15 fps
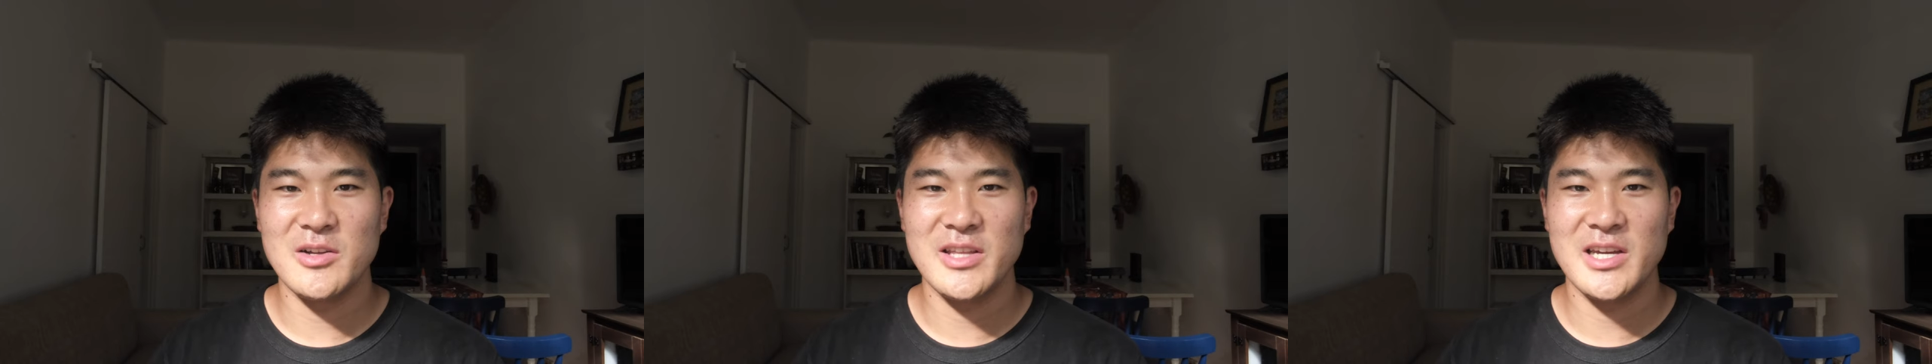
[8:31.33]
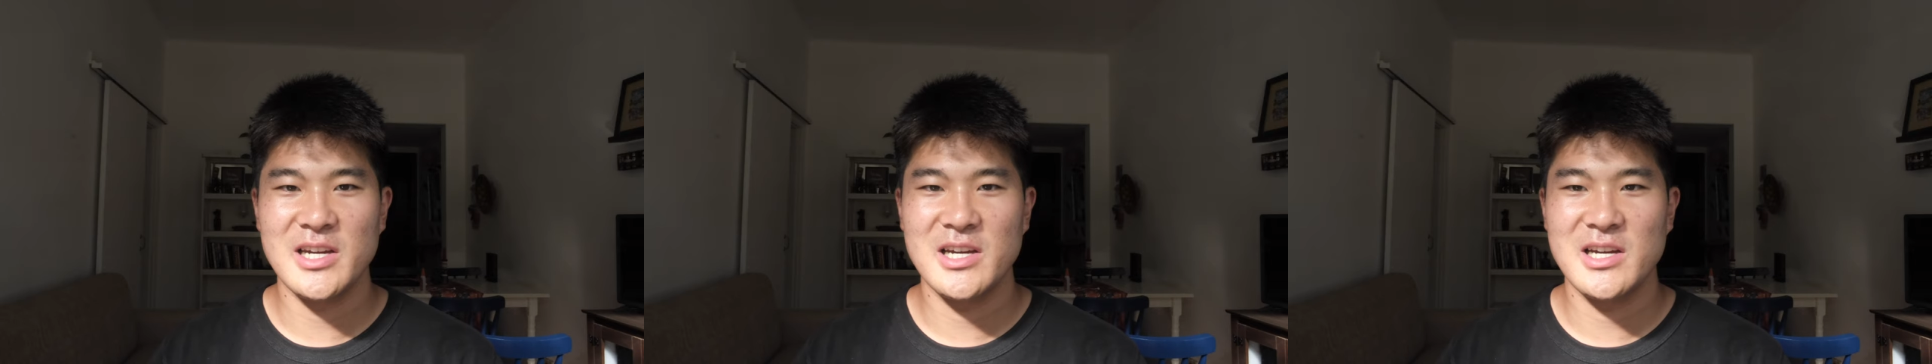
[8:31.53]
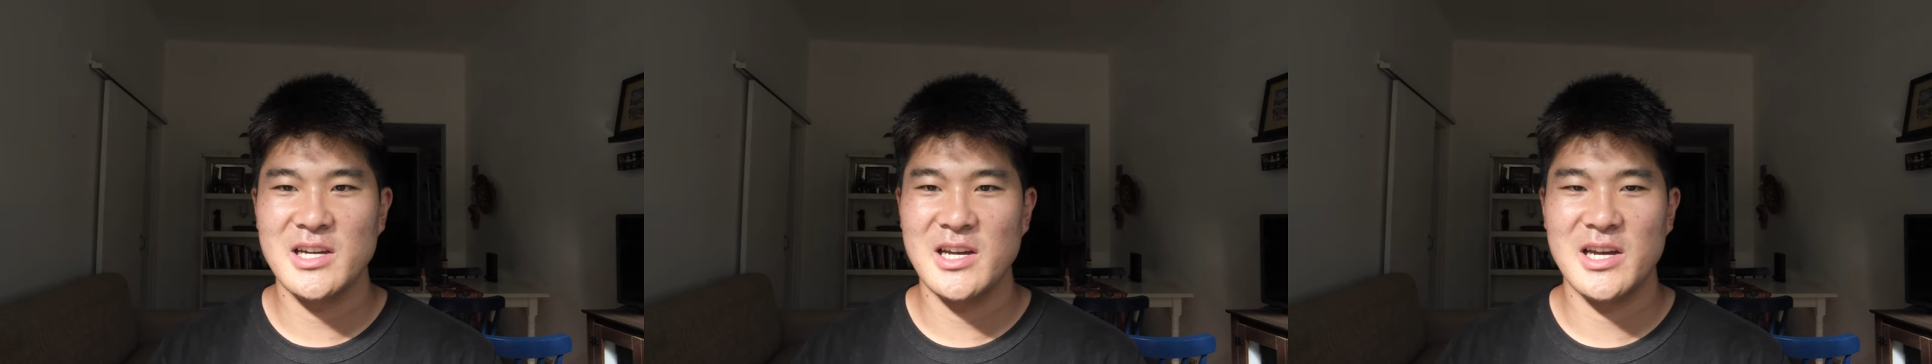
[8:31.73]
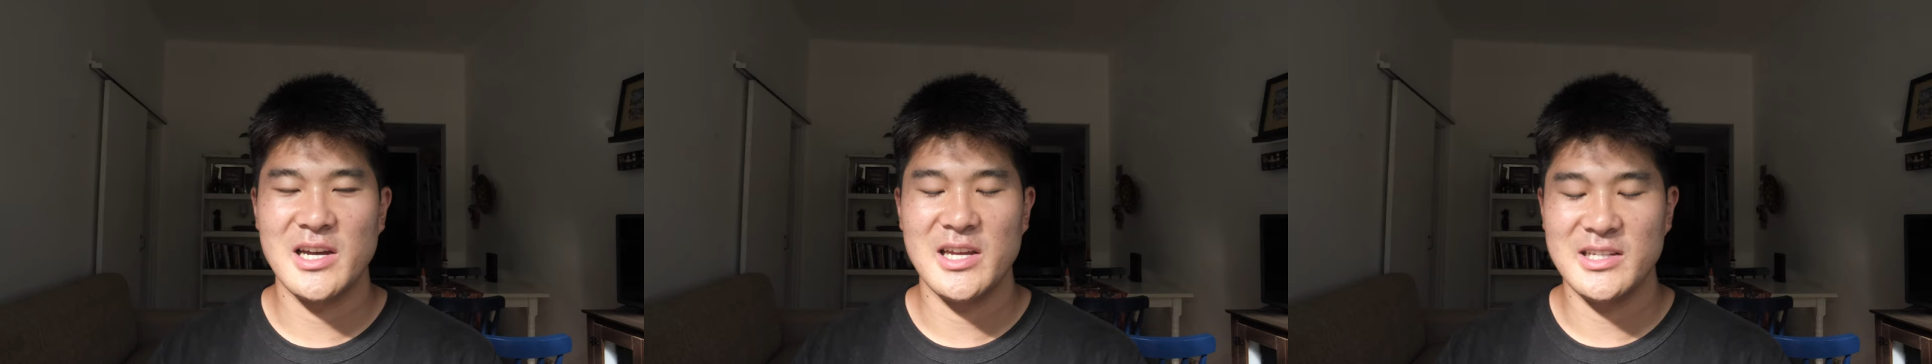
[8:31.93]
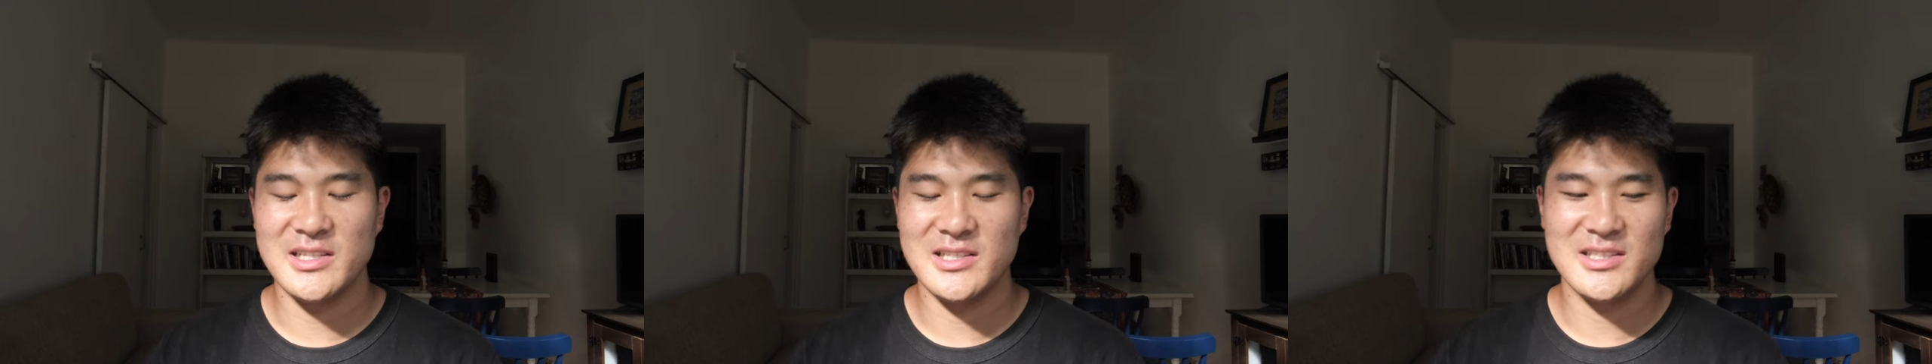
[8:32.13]
there.
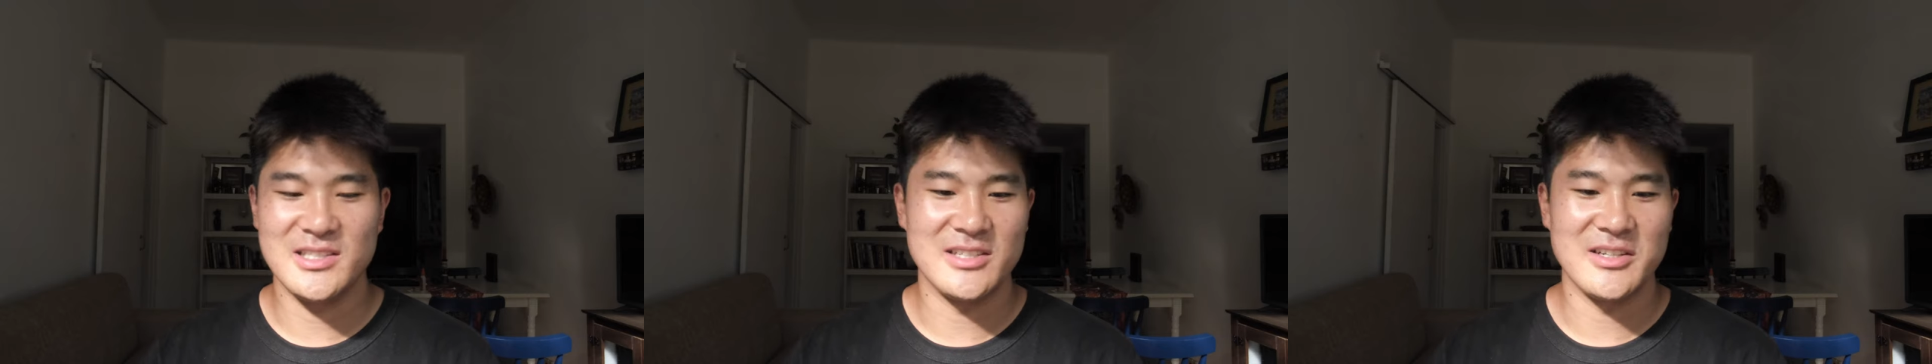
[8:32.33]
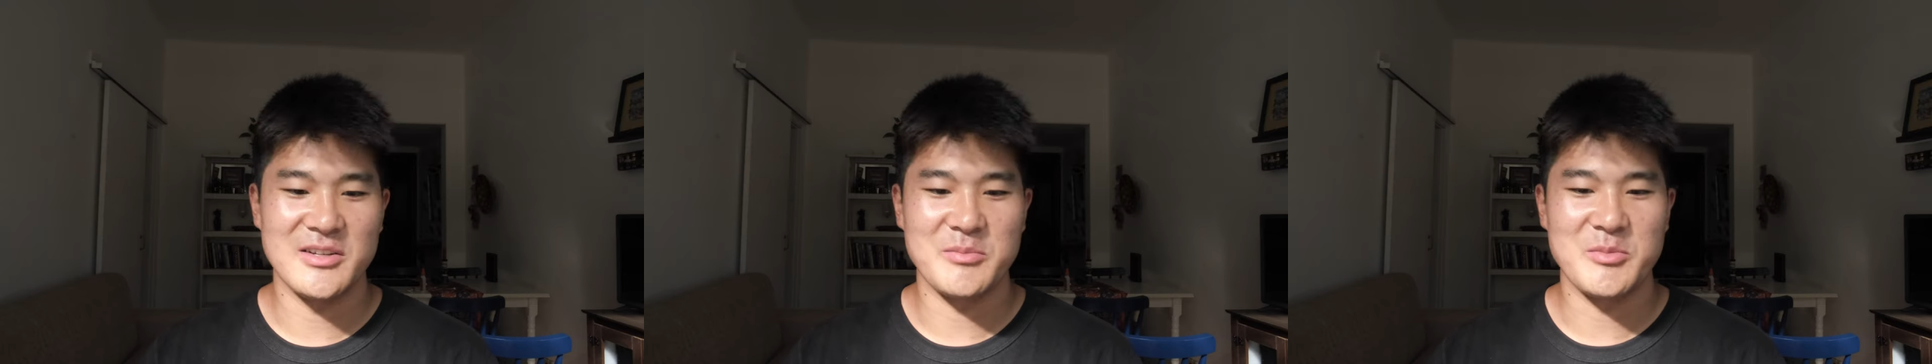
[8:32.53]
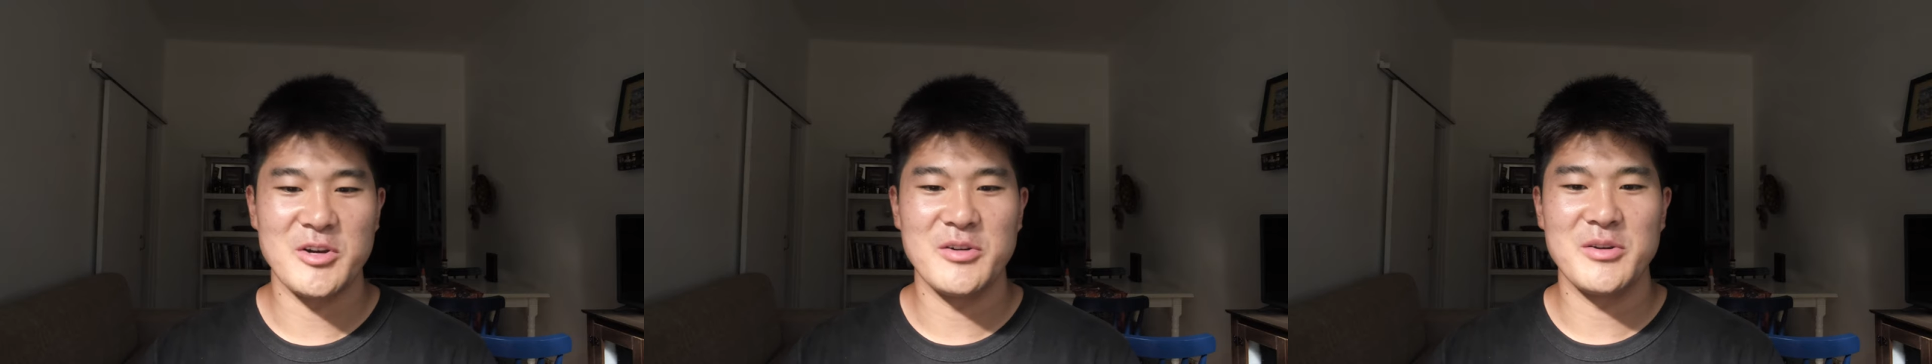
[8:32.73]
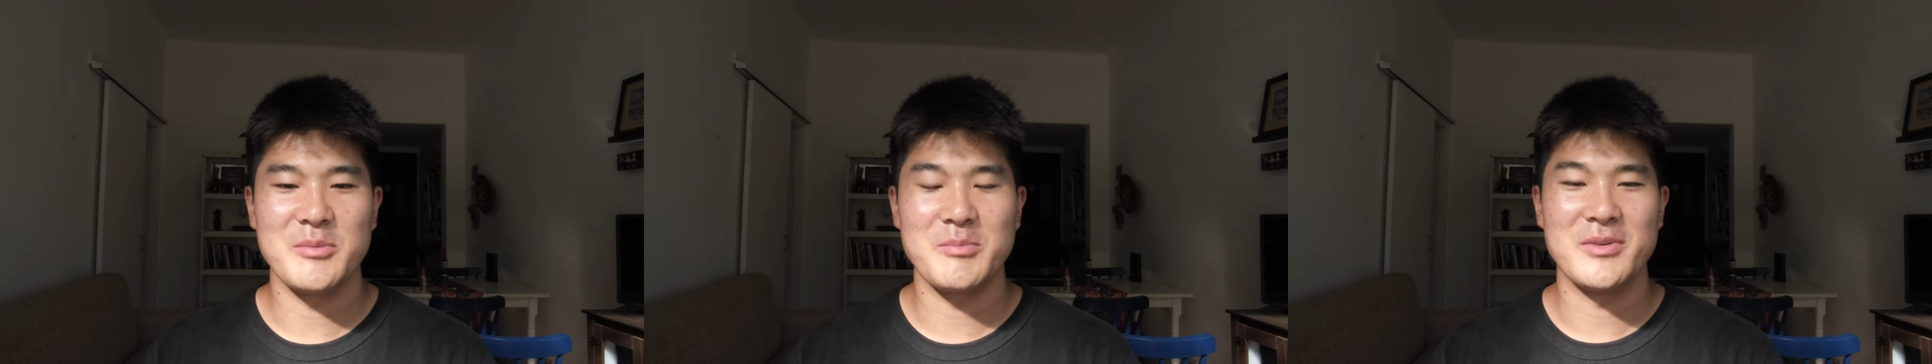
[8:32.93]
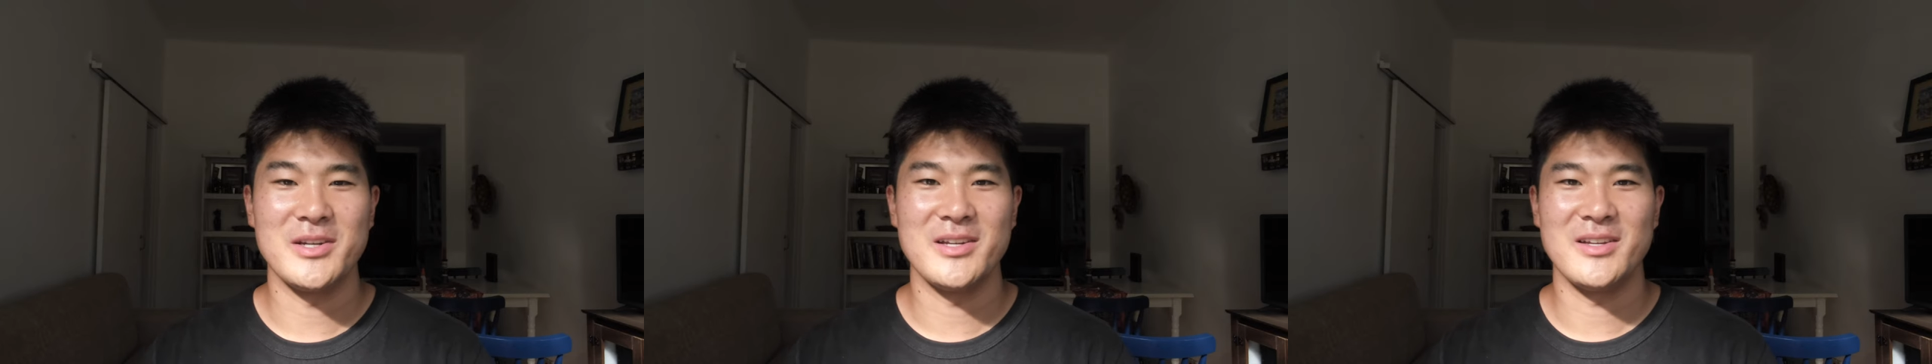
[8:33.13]
I didn't end up going,
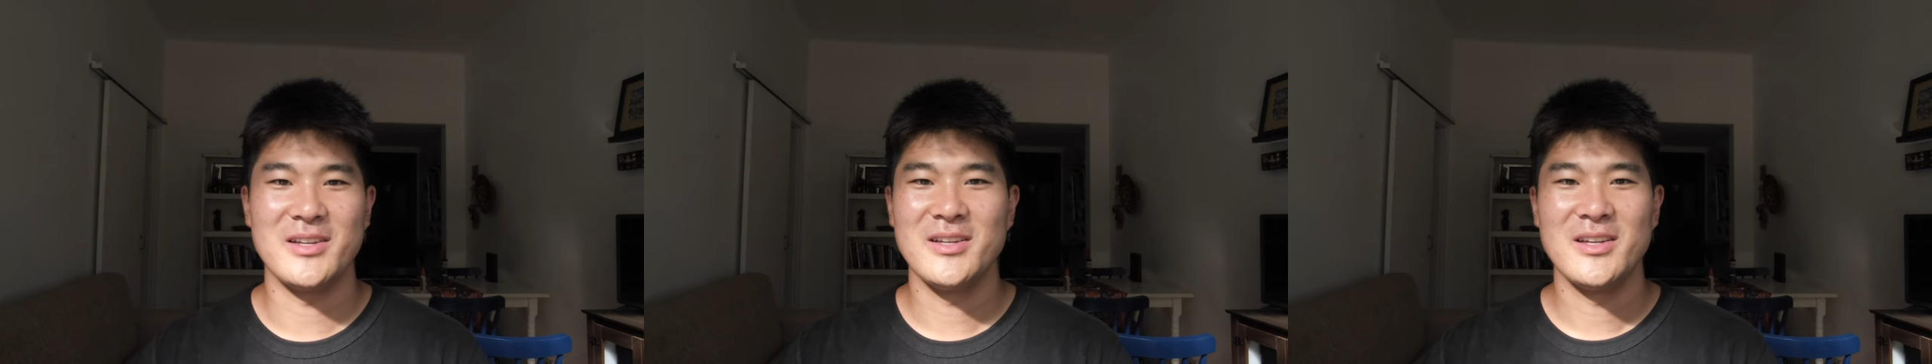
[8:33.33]
but